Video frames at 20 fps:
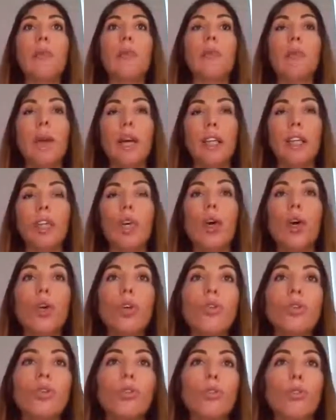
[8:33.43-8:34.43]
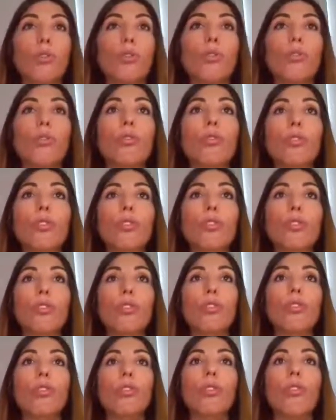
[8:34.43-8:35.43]
but also
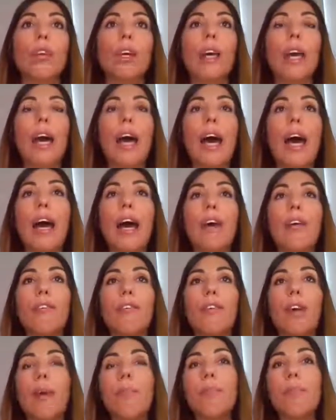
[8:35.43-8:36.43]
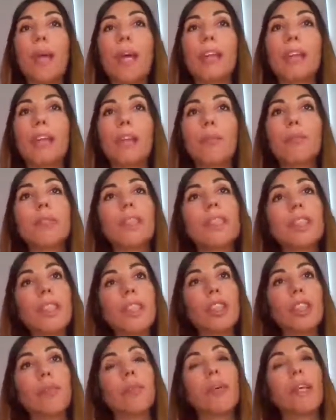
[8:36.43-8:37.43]
to have a better
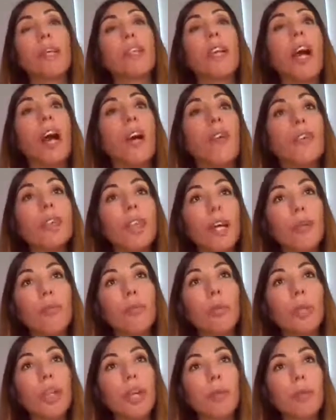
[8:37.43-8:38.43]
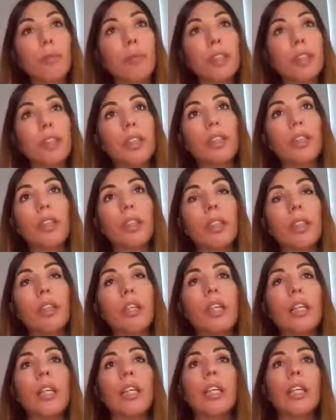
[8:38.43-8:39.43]
procedure, better outcome with our procedure,
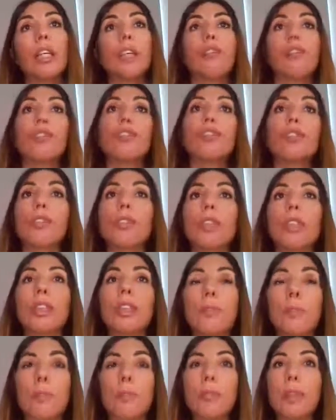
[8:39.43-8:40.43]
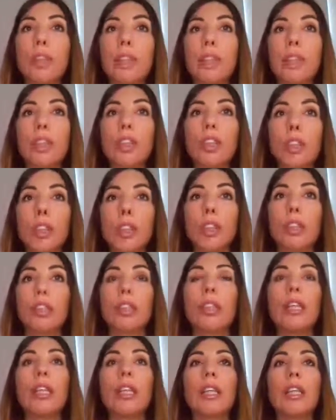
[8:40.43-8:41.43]
even choosing the bleeding shade.
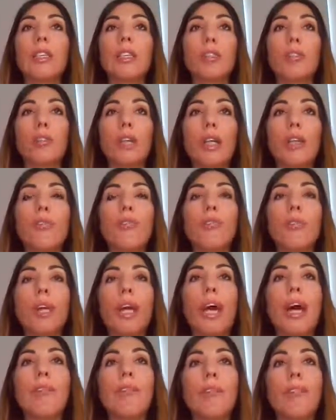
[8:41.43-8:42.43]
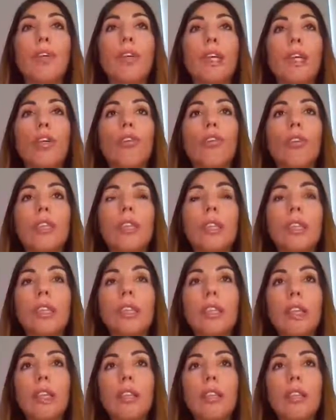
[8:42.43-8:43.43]
So if we have a very oily
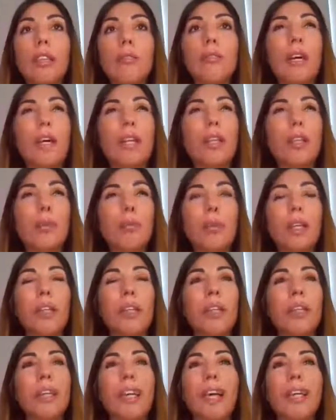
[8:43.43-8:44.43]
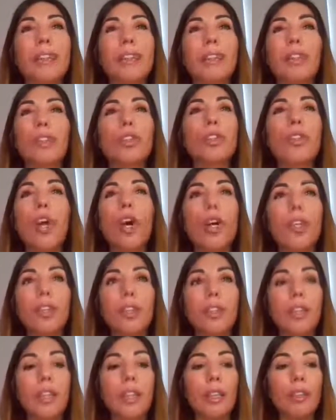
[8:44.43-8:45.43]
skin, microblading is not
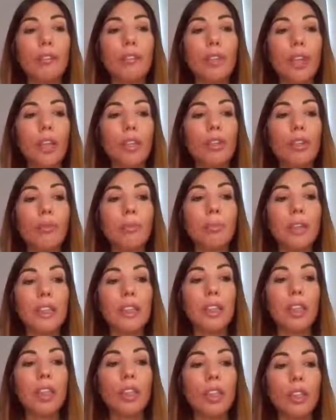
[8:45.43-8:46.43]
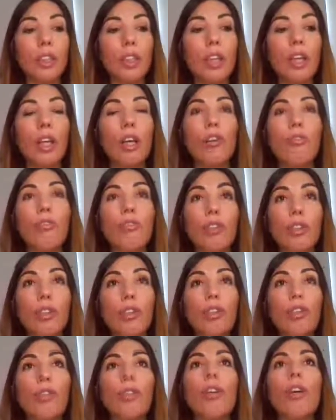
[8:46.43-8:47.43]
a very good procedure for
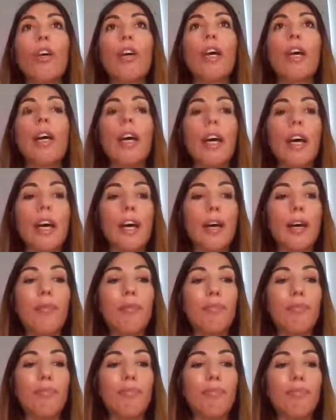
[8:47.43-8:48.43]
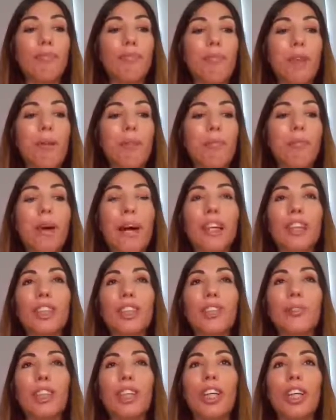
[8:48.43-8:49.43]
you,
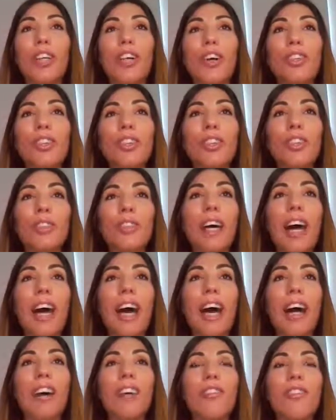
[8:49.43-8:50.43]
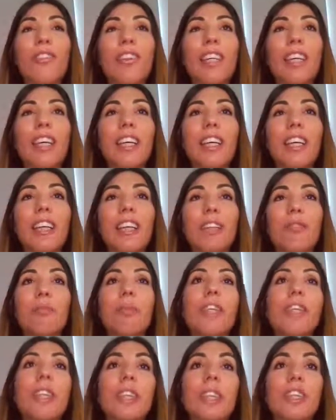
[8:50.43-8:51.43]
but we can also have the
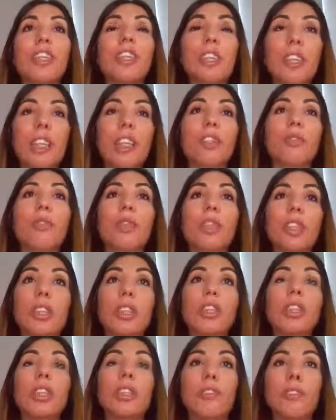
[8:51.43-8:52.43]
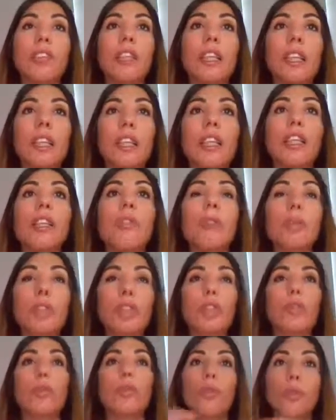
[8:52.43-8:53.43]
bleeding shade, which is a different technique,
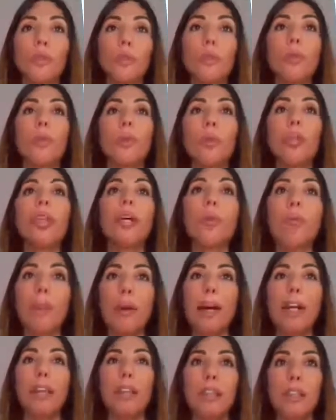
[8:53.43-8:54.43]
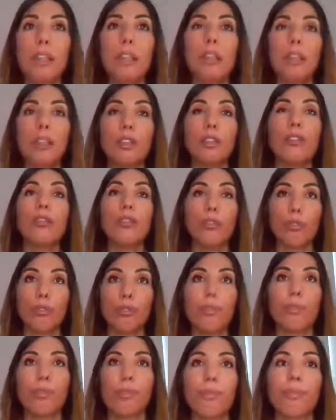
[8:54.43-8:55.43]
which we will combine the two.
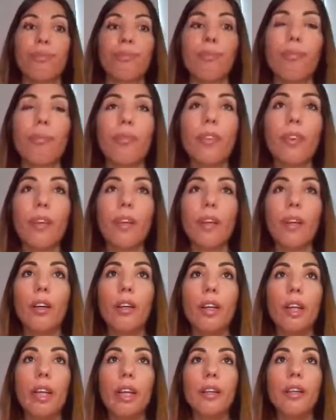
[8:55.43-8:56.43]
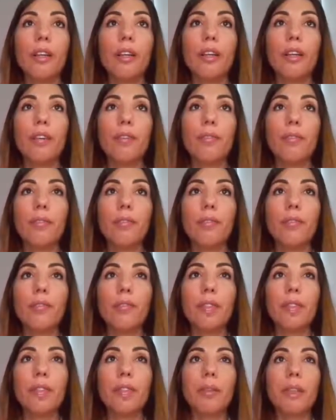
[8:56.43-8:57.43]
Okay?
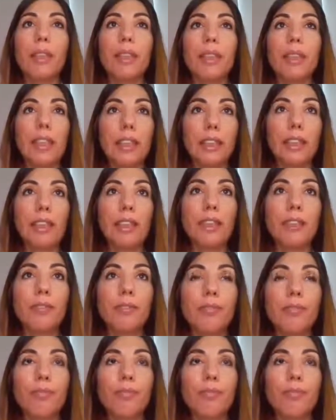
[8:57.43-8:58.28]
Does that make sense?